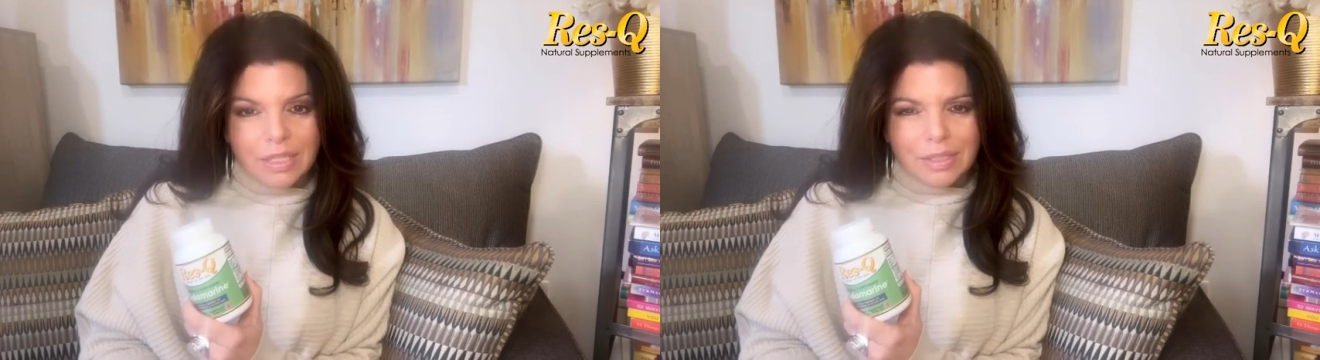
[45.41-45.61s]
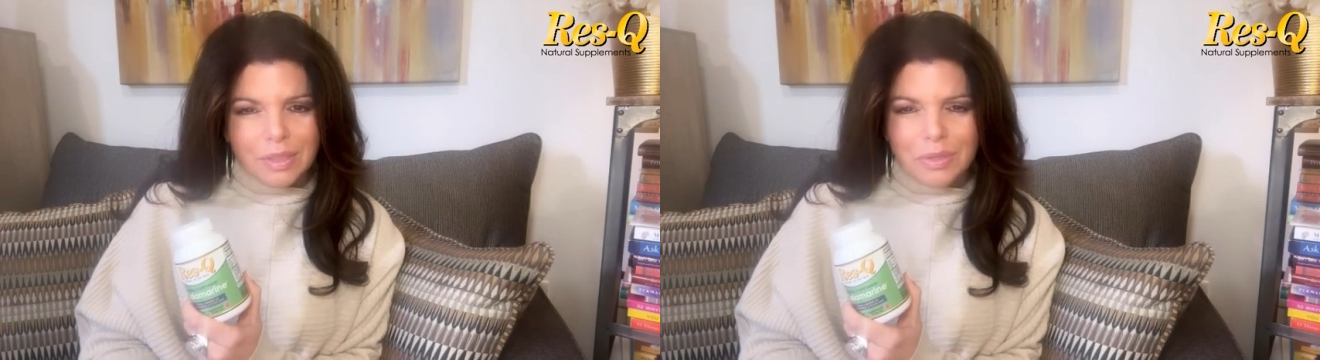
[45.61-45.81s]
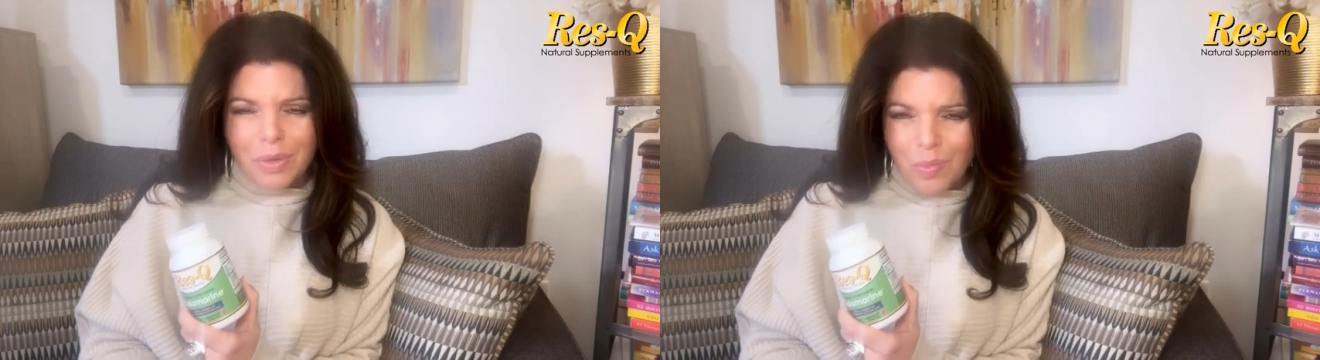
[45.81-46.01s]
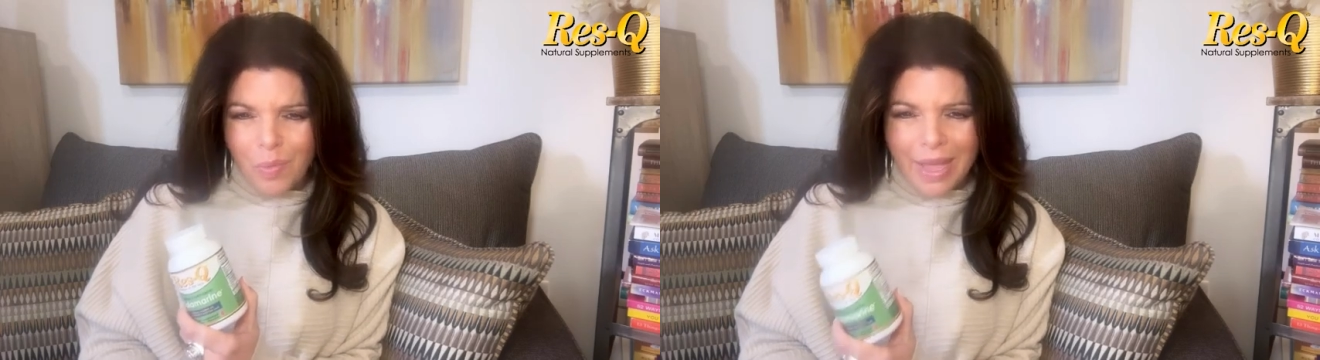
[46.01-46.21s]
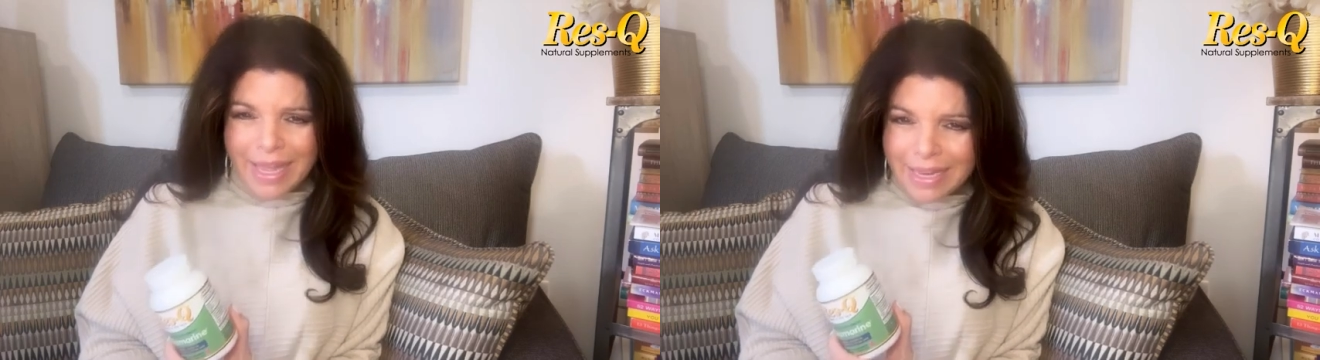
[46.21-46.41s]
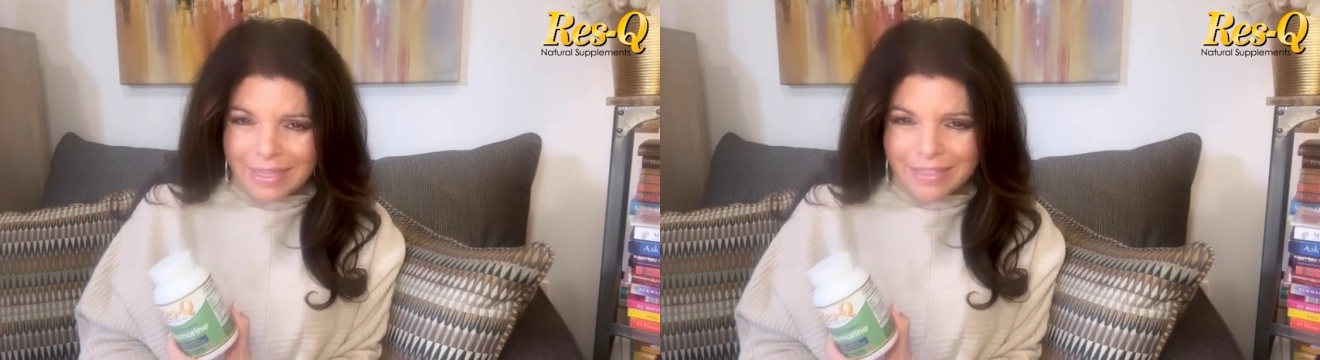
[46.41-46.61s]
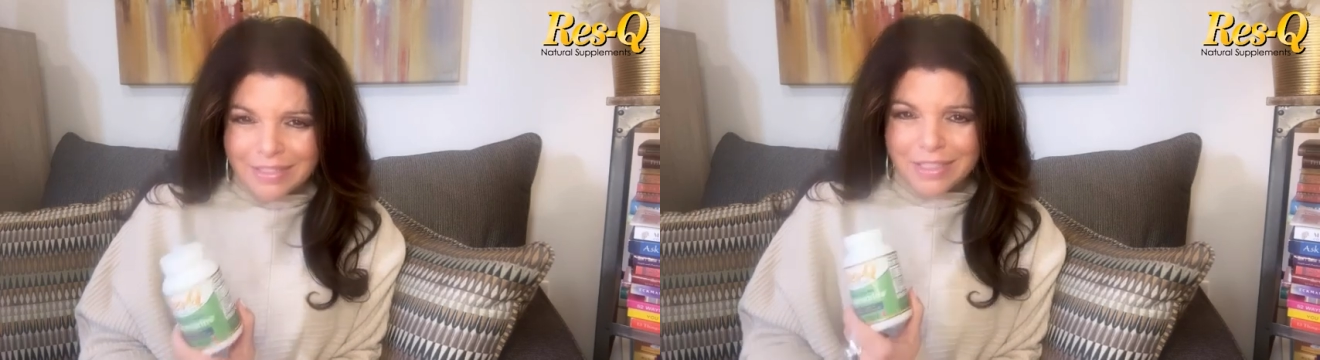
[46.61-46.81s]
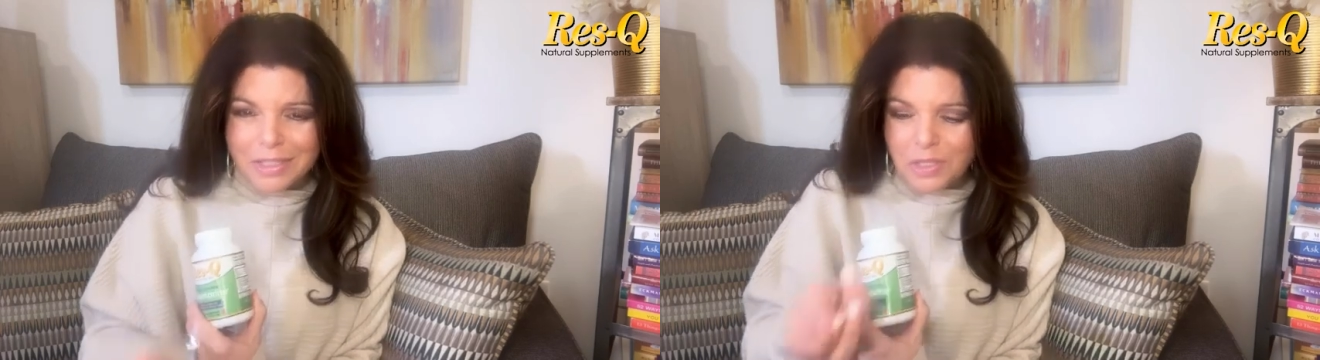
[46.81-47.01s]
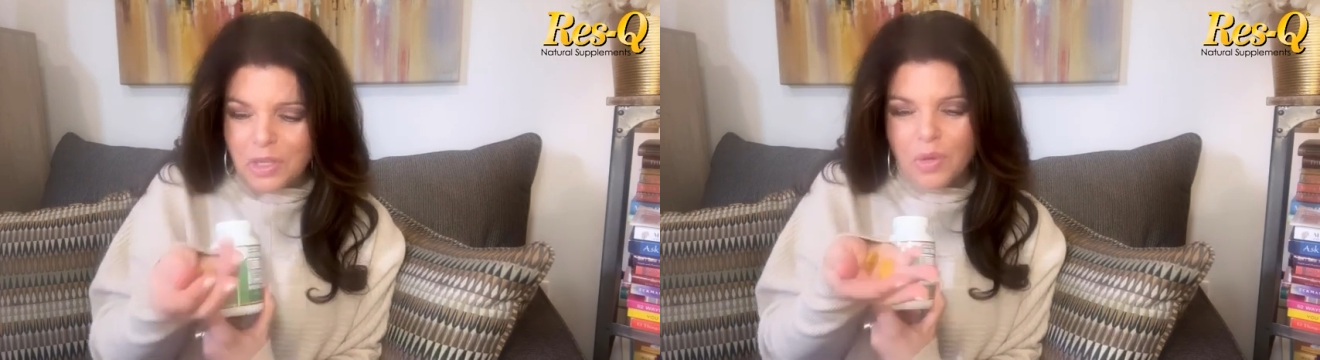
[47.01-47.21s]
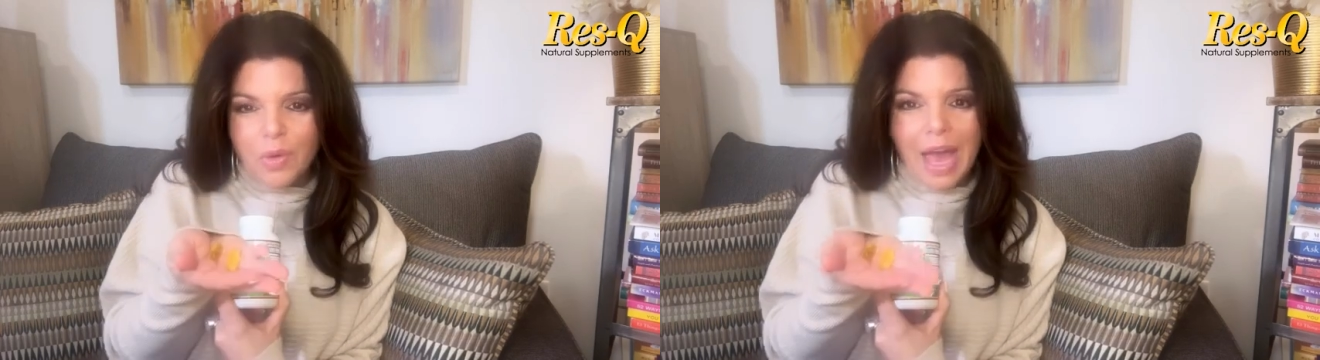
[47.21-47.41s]
So, don't wait. Just
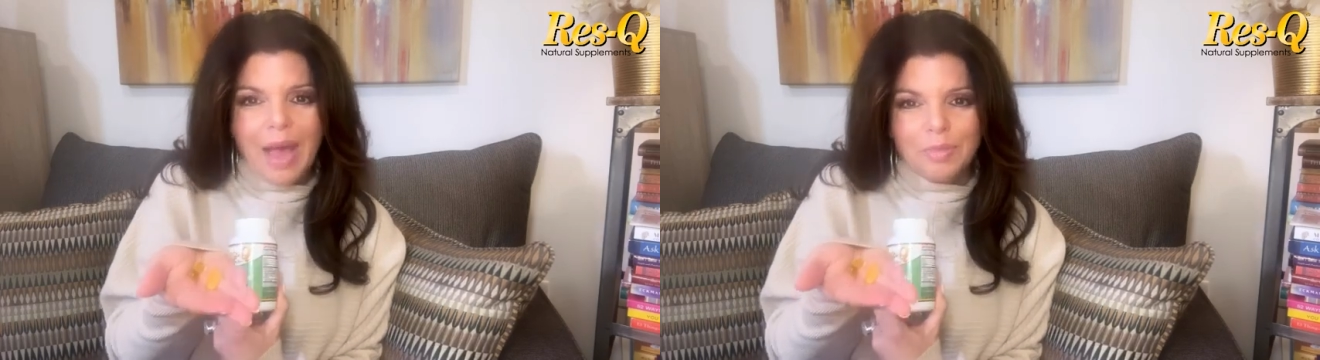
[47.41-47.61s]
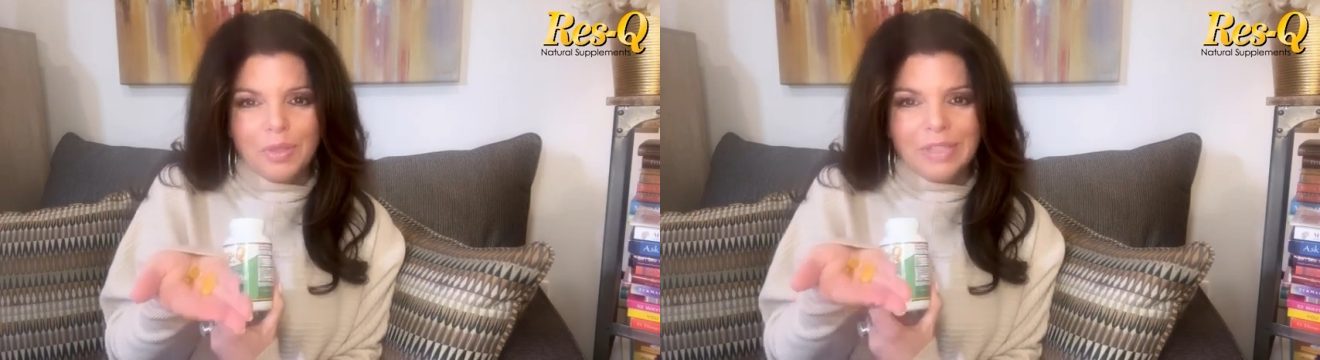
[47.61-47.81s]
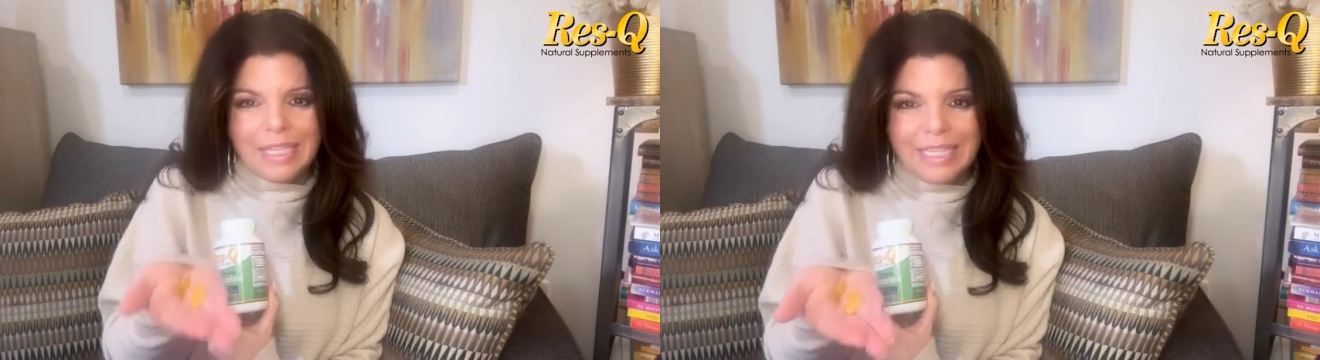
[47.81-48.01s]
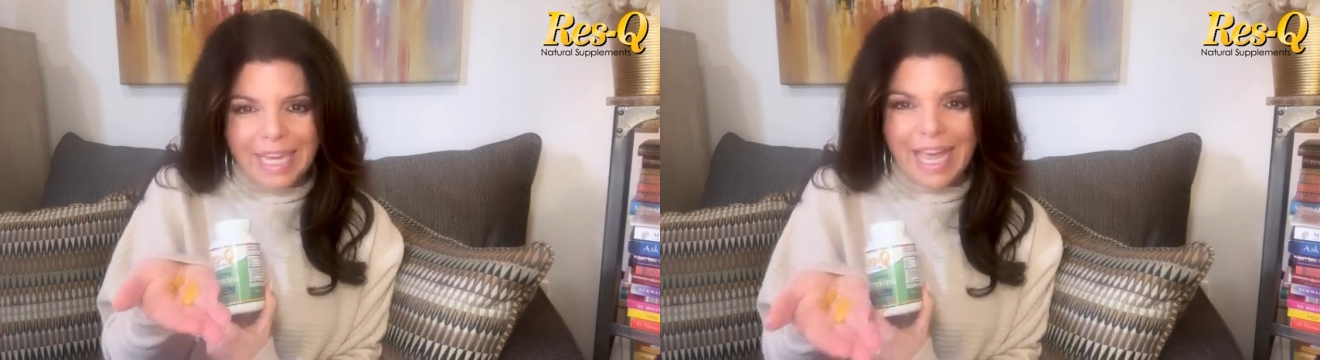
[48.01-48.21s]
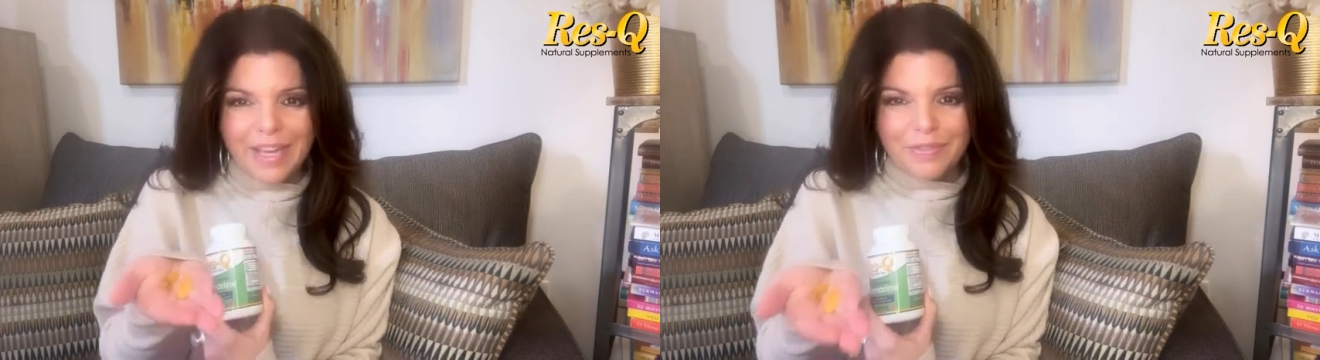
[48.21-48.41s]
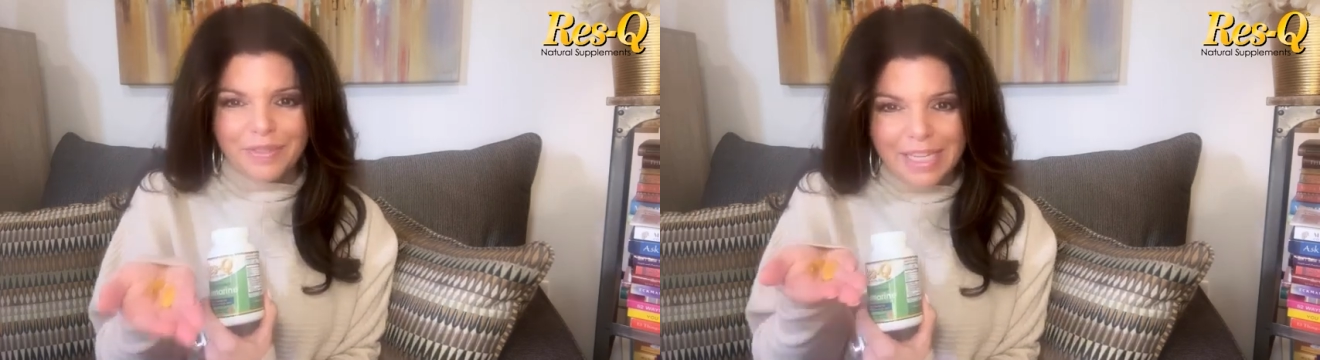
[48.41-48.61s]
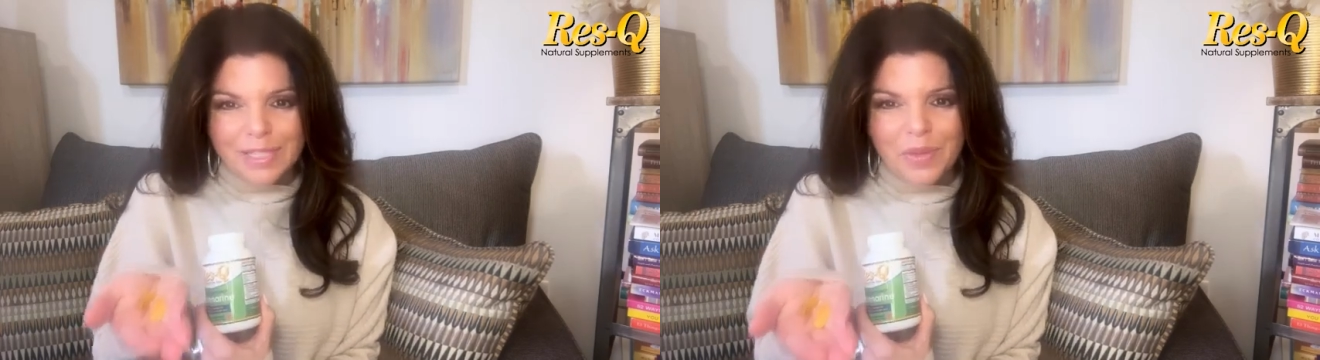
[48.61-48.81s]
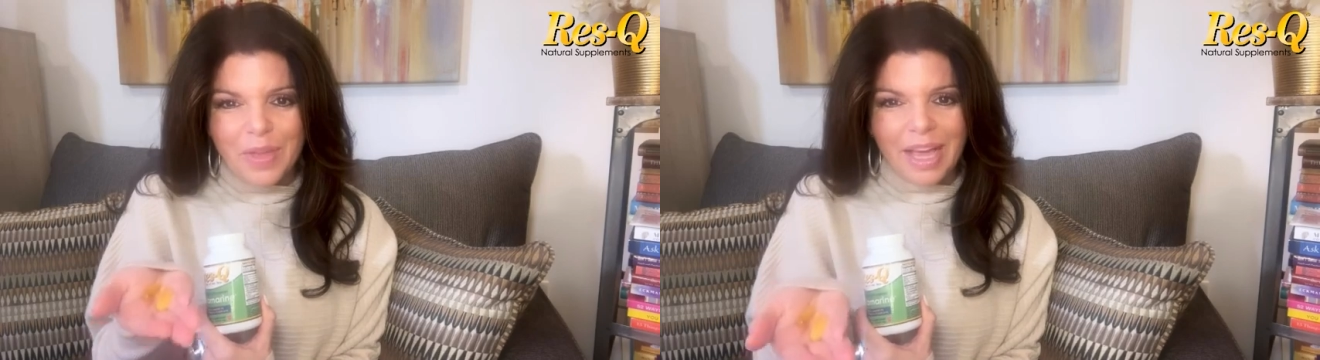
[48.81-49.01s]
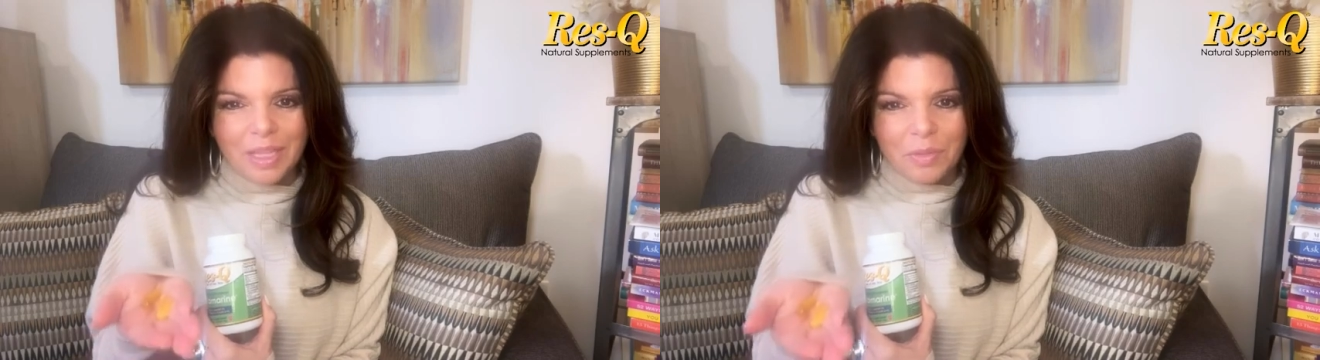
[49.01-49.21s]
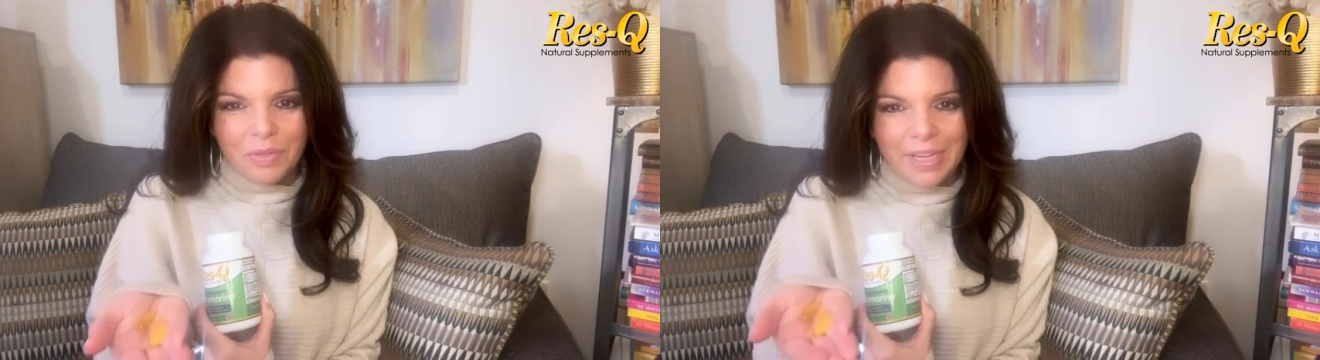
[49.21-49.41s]
two capsules a day of Res-Q
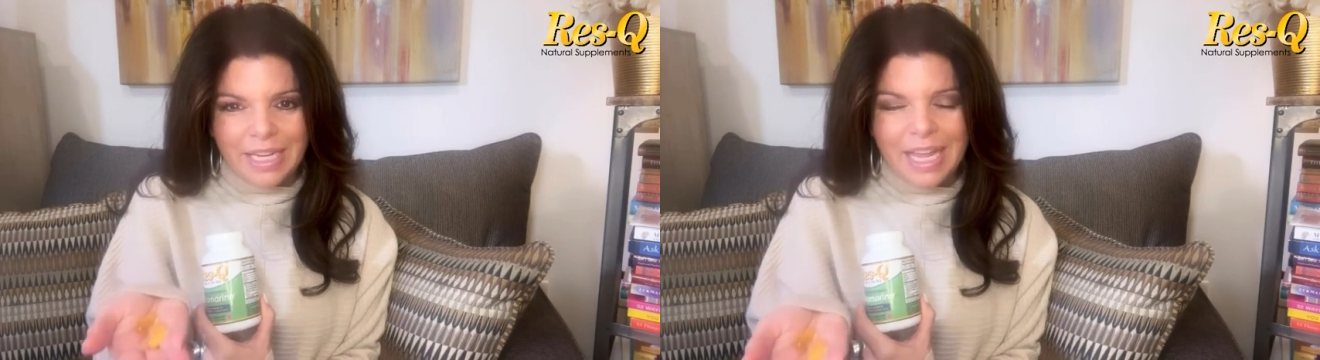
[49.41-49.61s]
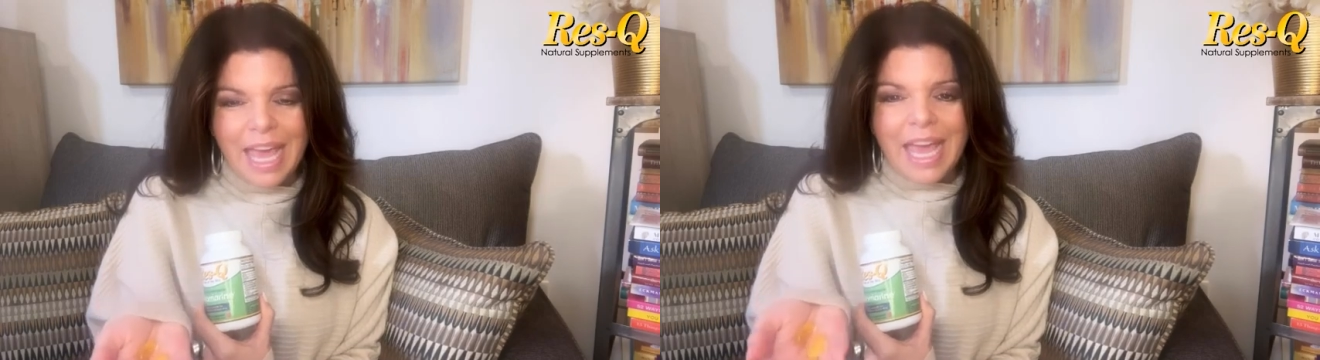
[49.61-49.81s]
Calamarine